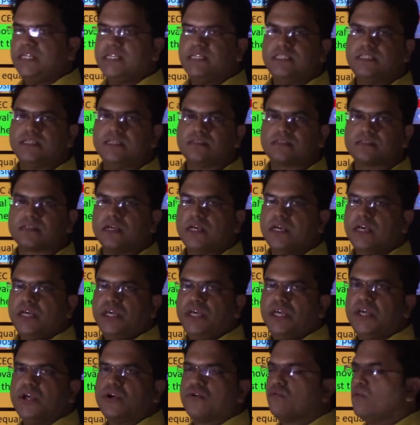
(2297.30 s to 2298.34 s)
he is just
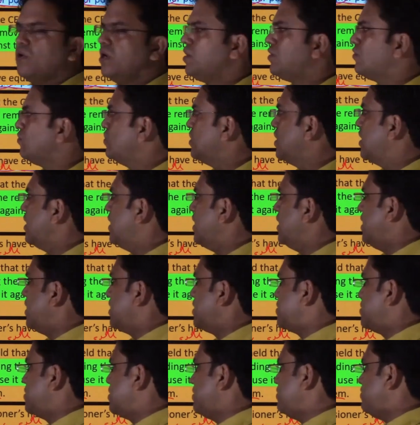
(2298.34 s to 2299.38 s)
equal to the
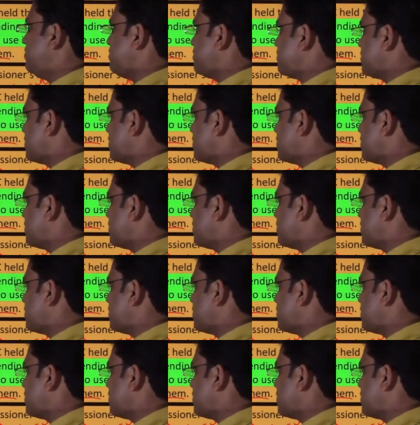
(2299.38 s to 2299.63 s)
election